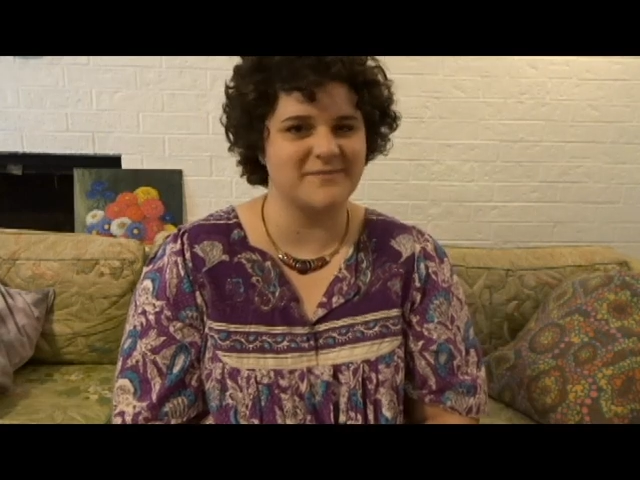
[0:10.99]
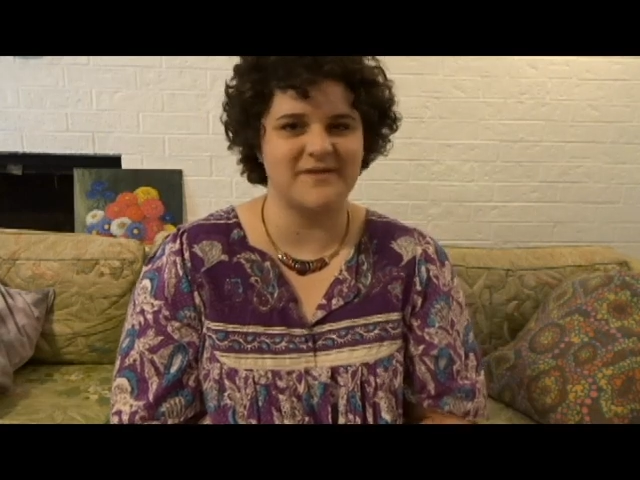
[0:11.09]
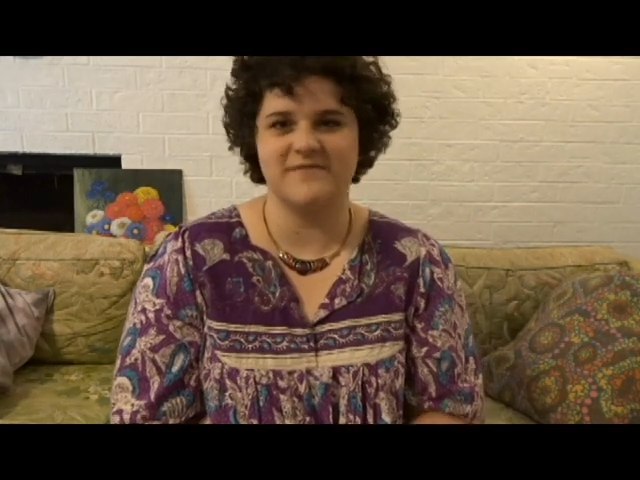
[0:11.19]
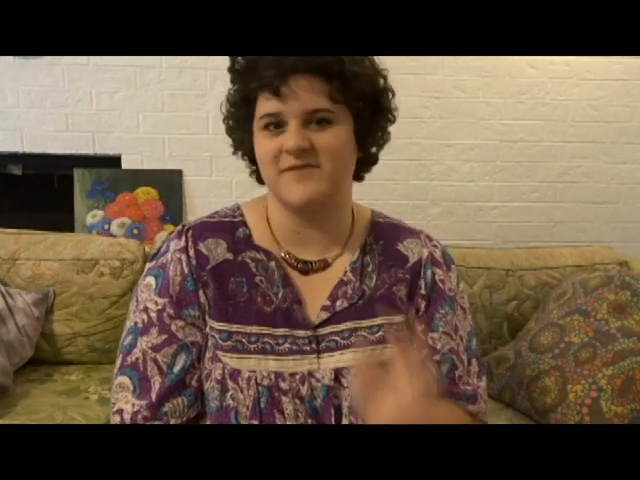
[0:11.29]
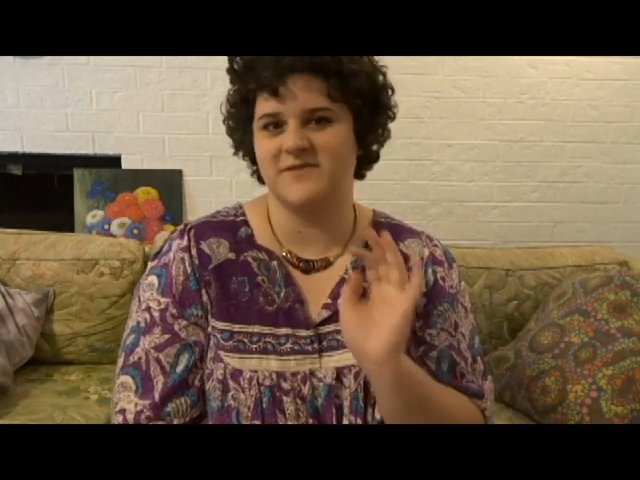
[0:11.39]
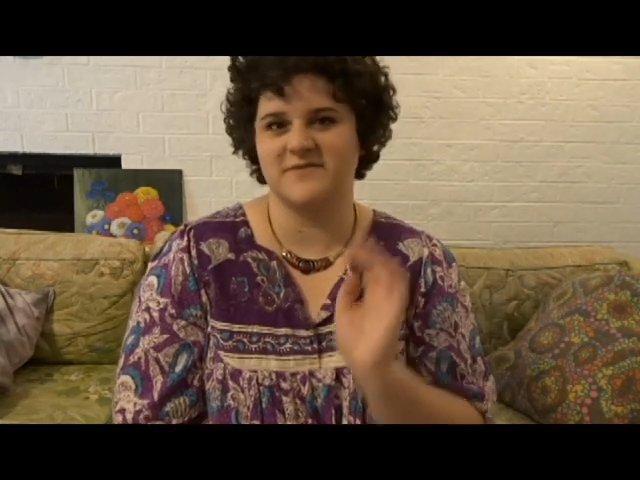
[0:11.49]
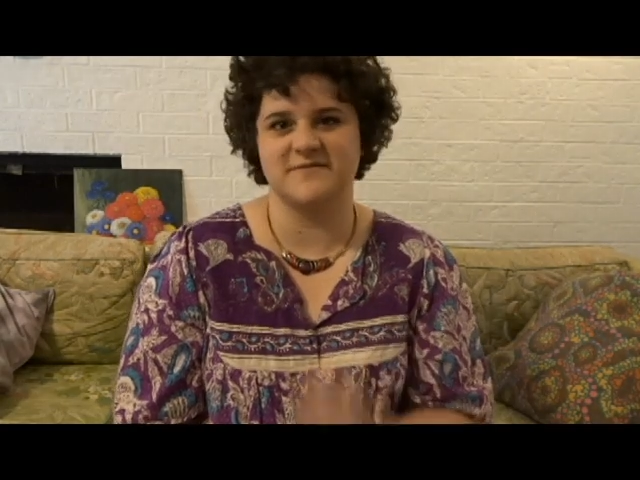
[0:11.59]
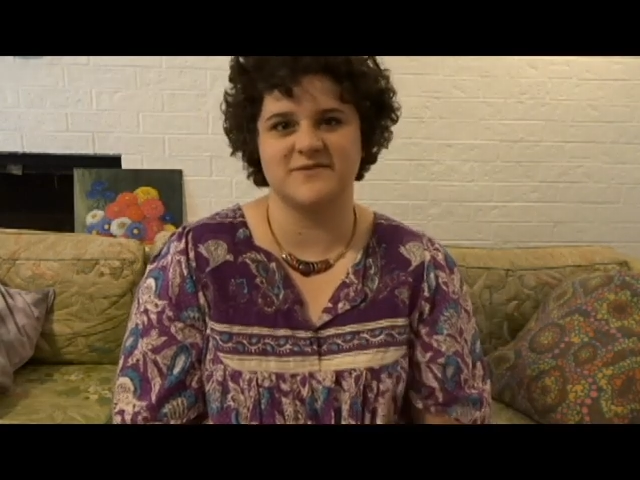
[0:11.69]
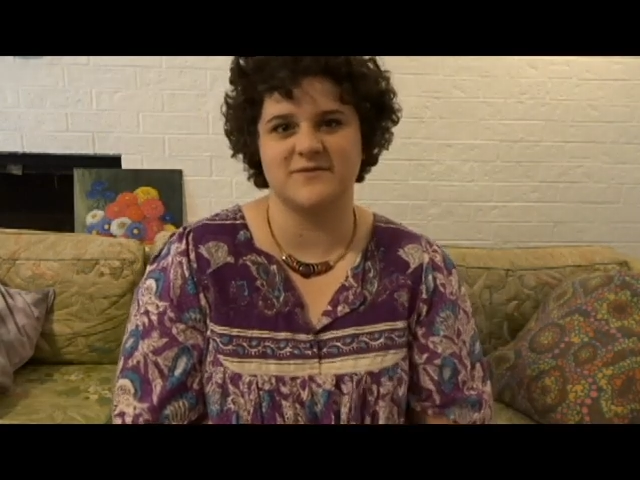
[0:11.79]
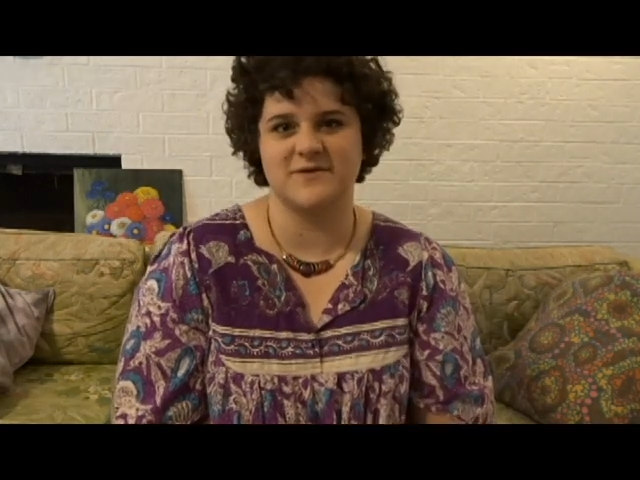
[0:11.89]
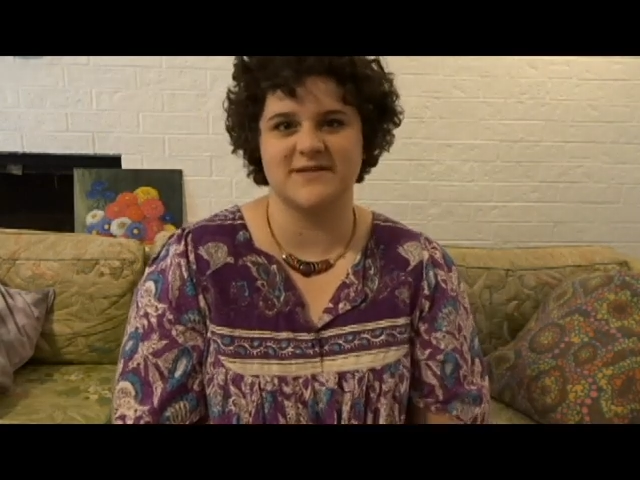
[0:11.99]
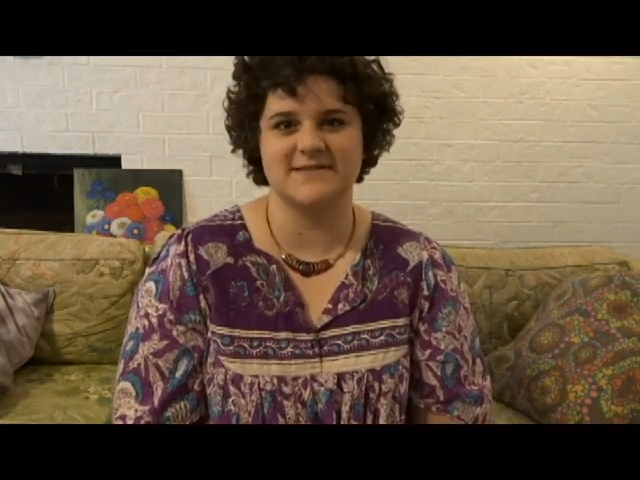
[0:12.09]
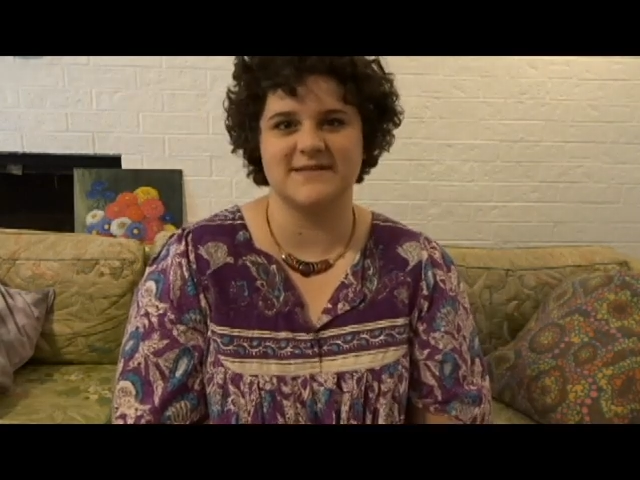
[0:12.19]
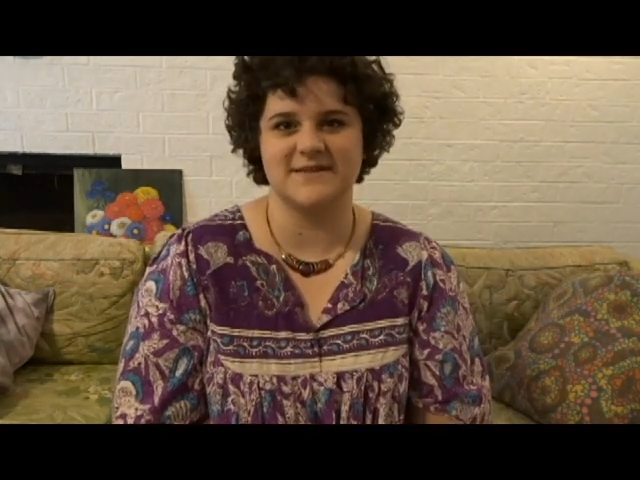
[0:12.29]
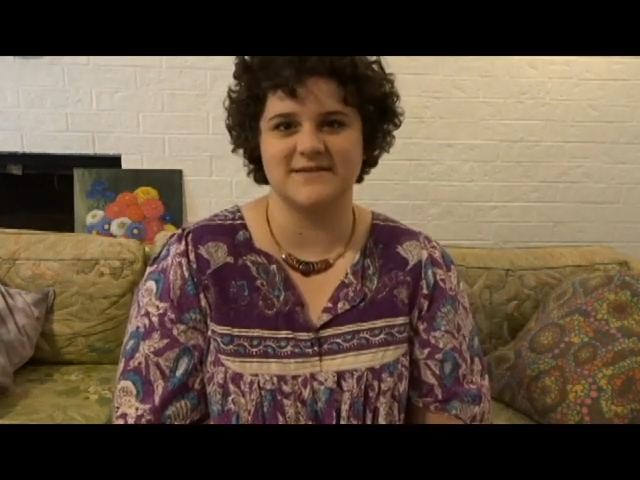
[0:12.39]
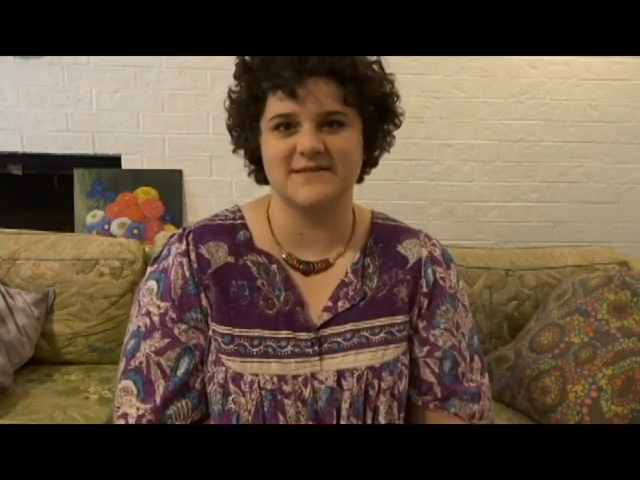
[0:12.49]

my favorite thrift stores here in